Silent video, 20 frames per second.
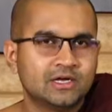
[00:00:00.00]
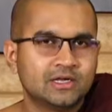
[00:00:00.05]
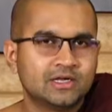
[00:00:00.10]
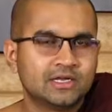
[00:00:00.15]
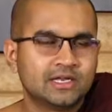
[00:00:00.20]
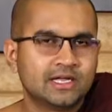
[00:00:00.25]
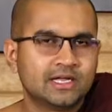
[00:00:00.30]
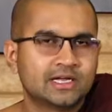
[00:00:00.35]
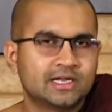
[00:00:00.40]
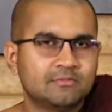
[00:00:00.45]

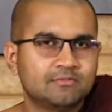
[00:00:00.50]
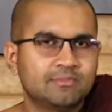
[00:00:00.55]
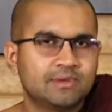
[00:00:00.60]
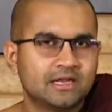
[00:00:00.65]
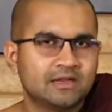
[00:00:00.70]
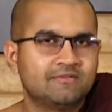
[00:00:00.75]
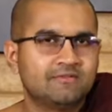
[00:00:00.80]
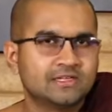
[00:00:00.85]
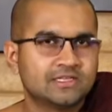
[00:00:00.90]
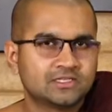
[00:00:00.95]
taken
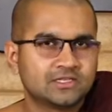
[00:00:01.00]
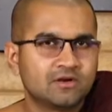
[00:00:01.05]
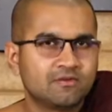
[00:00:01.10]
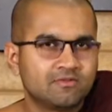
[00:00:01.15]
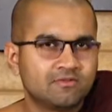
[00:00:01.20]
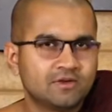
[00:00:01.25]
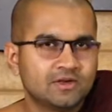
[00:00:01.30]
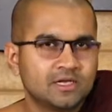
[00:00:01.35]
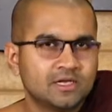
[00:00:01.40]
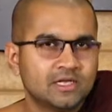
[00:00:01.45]
benefits
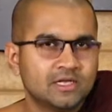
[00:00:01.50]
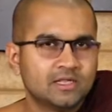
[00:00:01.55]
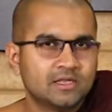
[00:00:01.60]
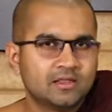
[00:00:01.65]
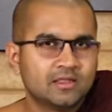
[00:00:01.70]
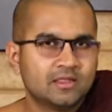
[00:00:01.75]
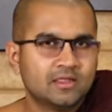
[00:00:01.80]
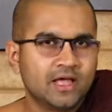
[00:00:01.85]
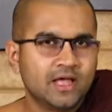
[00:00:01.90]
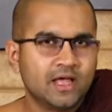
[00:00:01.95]
of.
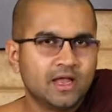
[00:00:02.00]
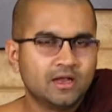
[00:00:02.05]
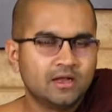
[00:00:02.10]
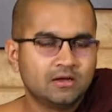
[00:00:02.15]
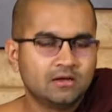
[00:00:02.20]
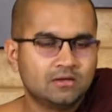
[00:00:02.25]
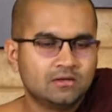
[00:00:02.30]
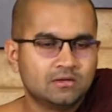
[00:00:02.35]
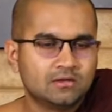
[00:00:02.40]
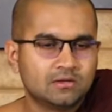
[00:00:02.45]

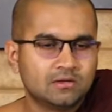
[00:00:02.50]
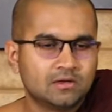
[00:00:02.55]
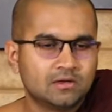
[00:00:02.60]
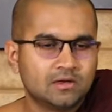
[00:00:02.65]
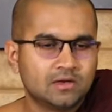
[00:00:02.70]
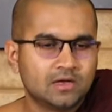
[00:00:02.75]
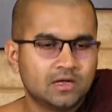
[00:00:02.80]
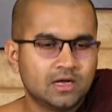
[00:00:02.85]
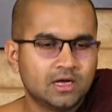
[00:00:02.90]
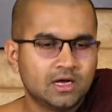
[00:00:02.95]
Then
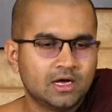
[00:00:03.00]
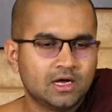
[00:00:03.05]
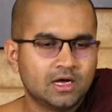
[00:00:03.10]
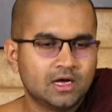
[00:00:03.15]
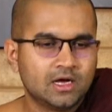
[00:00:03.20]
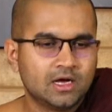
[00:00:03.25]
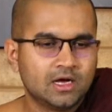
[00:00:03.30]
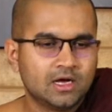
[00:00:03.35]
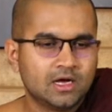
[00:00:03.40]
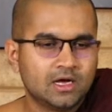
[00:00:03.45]

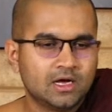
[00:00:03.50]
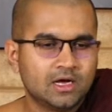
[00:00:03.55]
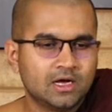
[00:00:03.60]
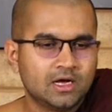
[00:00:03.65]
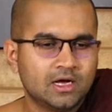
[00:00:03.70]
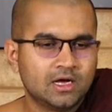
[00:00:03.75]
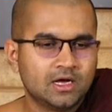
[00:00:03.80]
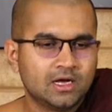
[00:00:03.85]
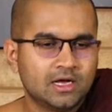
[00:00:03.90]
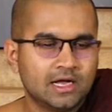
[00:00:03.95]

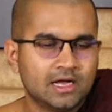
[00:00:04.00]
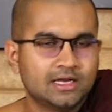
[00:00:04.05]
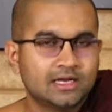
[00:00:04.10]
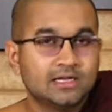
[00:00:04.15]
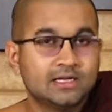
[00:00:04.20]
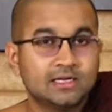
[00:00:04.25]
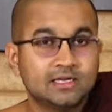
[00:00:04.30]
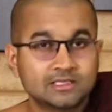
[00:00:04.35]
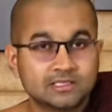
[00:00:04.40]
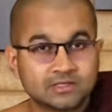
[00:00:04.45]
and
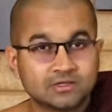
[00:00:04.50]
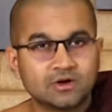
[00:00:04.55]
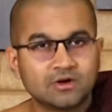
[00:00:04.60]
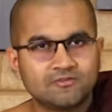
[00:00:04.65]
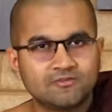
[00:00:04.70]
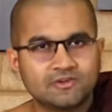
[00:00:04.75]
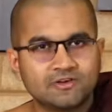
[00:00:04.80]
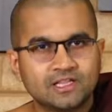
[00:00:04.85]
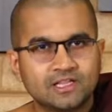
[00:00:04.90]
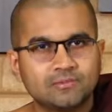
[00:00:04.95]
he doesn't
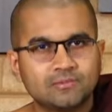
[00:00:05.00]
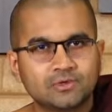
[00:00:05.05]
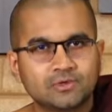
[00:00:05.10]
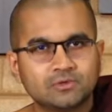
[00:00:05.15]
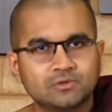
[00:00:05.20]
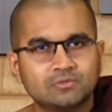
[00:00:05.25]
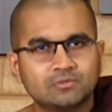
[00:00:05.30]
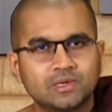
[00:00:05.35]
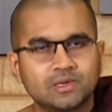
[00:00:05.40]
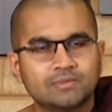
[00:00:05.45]
offer them
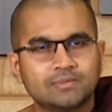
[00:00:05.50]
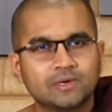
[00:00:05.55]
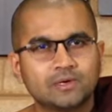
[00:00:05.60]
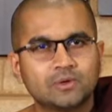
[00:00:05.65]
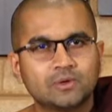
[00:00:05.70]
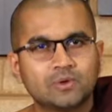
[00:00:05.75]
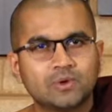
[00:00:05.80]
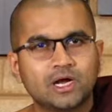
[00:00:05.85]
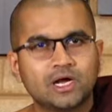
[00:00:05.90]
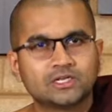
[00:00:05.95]
to people
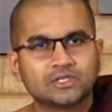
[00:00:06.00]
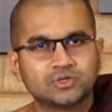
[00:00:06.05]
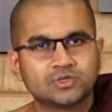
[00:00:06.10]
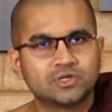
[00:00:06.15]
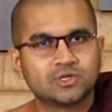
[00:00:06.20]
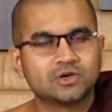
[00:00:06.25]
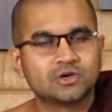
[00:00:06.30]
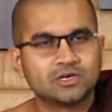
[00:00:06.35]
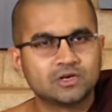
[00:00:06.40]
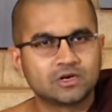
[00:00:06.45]
who
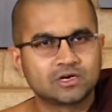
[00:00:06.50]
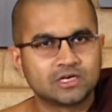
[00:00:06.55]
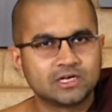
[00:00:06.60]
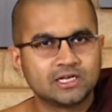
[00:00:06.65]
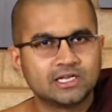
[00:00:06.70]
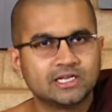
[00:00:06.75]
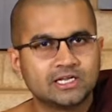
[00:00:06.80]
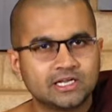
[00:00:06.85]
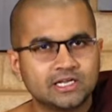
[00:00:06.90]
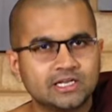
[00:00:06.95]
actually are not
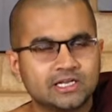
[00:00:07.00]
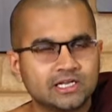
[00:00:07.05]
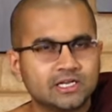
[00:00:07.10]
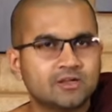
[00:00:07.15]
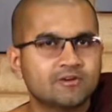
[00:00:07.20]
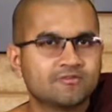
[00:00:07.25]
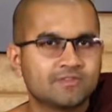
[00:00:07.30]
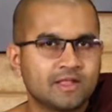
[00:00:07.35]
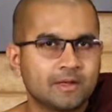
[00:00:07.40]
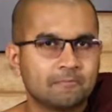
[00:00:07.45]
in need
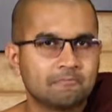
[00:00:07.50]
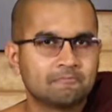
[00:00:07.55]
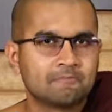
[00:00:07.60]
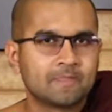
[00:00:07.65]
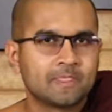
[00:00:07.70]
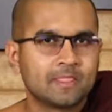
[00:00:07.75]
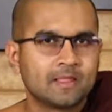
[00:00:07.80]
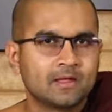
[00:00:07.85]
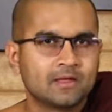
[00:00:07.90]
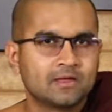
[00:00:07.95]
of them.
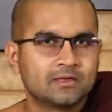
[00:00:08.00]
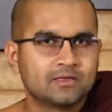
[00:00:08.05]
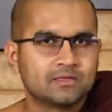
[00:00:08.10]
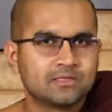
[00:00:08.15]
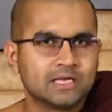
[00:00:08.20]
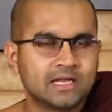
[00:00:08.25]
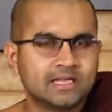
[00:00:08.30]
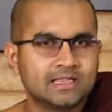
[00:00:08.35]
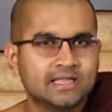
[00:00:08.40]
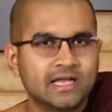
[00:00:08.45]

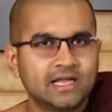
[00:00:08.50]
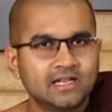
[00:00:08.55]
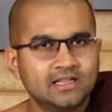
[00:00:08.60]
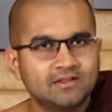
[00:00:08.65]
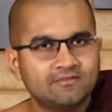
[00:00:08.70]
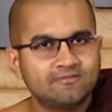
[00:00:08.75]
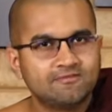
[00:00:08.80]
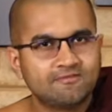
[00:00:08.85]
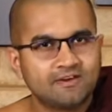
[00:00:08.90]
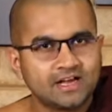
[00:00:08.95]
And then
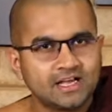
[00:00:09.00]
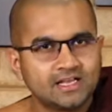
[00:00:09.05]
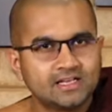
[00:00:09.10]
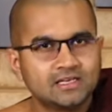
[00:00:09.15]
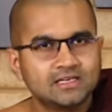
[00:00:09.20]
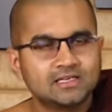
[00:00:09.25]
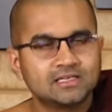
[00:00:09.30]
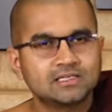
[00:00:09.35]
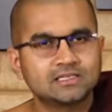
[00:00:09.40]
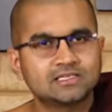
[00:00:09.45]
the
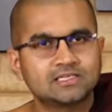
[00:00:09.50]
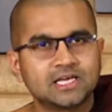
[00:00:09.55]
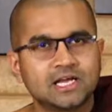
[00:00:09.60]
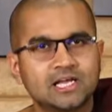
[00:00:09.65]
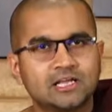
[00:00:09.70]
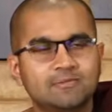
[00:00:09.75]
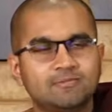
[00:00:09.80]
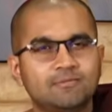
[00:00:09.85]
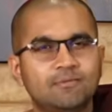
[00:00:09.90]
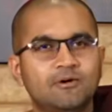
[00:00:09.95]
final
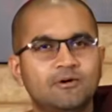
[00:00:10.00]
type